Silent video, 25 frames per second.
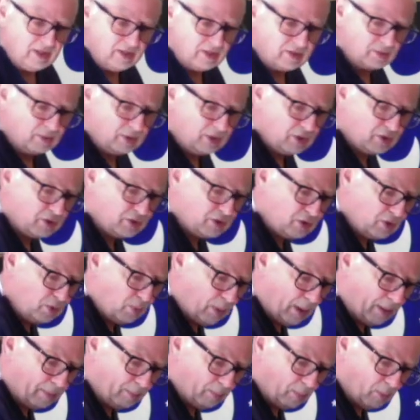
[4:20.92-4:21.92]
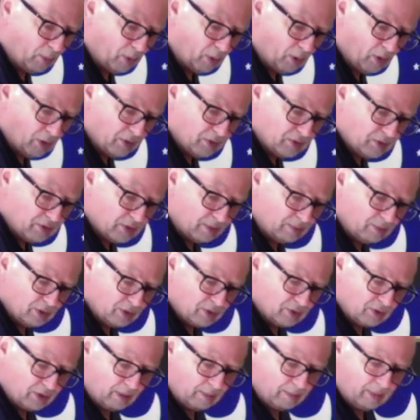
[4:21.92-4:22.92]
We'll just do one more. So I'm
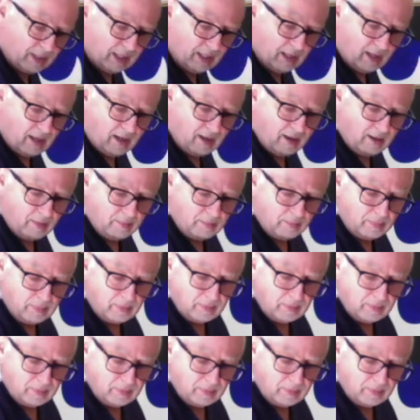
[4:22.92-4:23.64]
just coming up